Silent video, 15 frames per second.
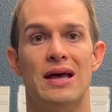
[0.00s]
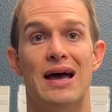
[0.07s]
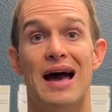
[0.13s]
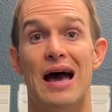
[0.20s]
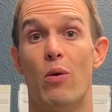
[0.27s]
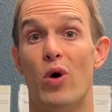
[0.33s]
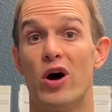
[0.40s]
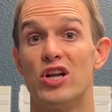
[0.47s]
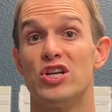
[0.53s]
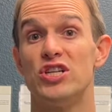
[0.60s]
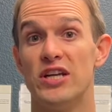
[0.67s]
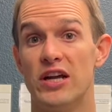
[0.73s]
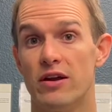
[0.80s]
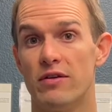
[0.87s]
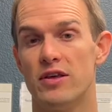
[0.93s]
I want to
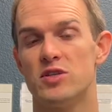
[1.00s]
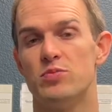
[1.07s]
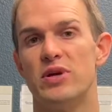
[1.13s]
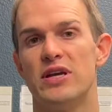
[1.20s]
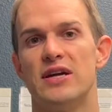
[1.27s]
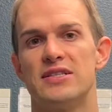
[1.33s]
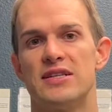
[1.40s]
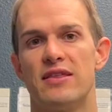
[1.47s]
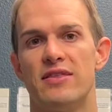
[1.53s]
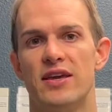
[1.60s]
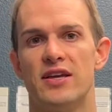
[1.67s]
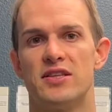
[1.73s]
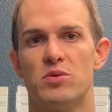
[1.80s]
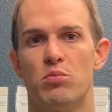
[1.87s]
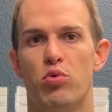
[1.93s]
share this because I think
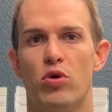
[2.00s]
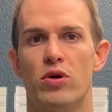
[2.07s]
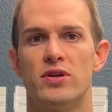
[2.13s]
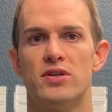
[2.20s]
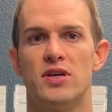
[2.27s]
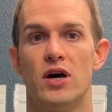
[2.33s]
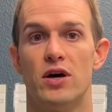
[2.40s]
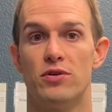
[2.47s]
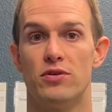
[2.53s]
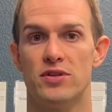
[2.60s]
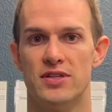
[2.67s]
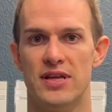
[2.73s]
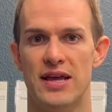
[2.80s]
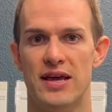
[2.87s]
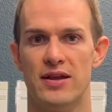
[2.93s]
it's important to
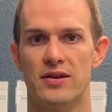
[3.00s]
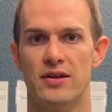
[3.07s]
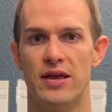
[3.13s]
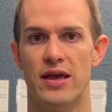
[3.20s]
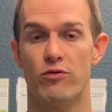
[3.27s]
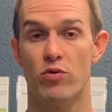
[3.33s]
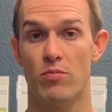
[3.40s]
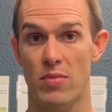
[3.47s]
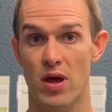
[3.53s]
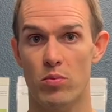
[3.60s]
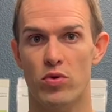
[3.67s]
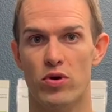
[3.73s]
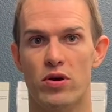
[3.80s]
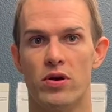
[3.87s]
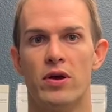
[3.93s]
understand and
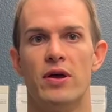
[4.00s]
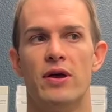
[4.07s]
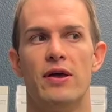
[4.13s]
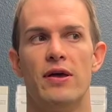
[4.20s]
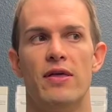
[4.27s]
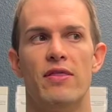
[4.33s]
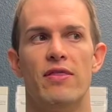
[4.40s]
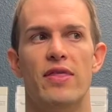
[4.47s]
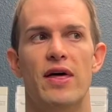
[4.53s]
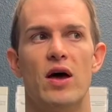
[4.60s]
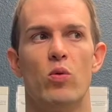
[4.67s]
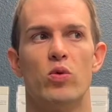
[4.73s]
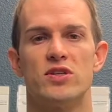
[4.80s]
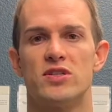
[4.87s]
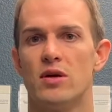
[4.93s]
remember
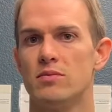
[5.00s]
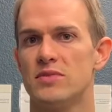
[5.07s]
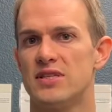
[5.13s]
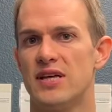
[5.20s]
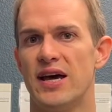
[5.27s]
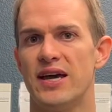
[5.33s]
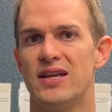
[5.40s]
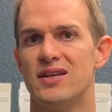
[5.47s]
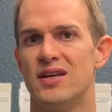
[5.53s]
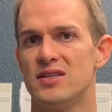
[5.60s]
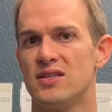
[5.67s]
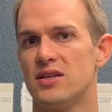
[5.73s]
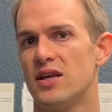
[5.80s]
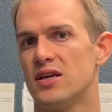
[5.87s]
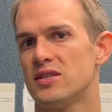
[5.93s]
that when something's tight, it
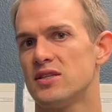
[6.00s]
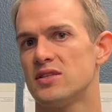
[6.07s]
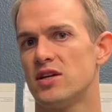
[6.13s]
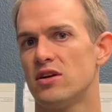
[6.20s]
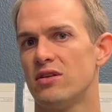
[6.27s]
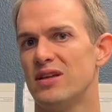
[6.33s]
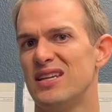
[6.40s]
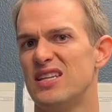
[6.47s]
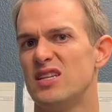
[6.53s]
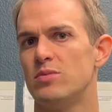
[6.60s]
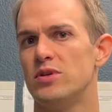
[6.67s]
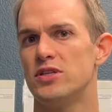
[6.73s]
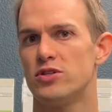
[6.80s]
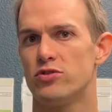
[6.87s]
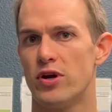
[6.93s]
doesn't necessarily need to
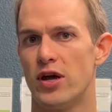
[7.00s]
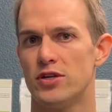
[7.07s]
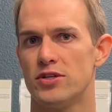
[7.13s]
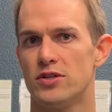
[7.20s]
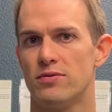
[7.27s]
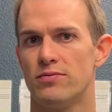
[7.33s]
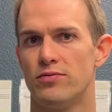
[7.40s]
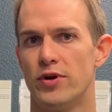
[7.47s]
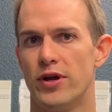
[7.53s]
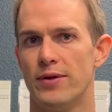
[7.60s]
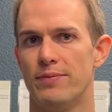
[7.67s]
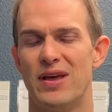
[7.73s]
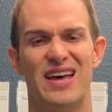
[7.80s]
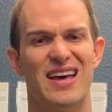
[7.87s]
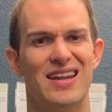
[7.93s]
be stretched,
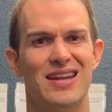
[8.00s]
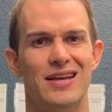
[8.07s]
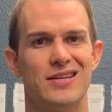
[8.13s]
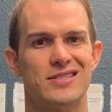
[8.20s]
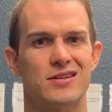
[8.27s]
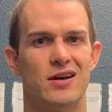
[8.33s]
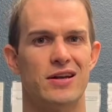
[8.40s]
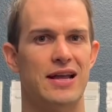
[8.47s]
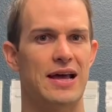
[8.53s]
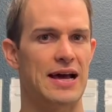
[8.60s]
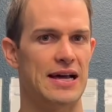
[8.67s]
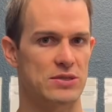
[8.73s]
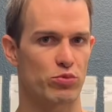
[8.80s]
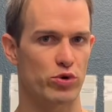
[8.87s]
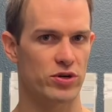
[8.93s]
right? A headache is not an
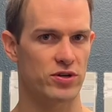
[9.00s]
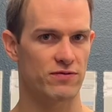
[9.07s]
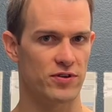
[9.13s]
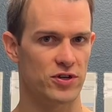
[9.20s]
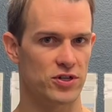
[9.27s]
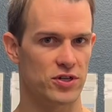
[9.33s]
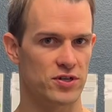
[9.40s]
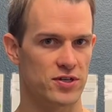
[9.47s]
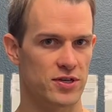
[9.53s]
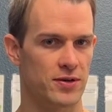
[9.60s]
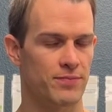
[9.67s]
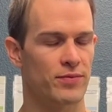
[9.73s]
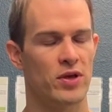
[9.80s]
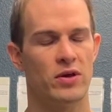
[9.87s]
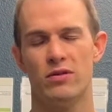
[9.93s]
aspirin deficiency.
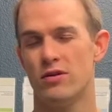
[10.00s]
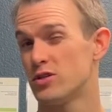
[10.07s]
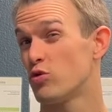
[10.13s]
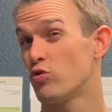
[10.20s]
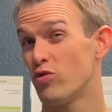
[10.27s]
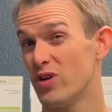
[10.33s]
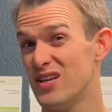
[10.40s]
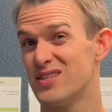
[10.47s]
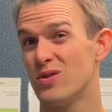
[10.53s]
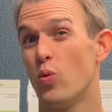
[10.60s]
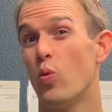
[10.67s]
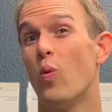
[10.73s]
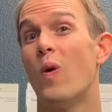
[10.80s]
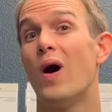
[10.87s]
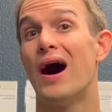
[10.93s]
There's a
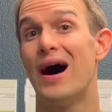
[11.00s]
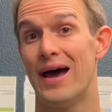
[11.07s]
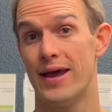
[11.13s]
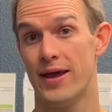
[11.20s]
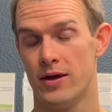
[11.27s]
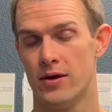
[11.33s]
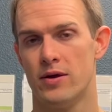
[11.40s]
reason why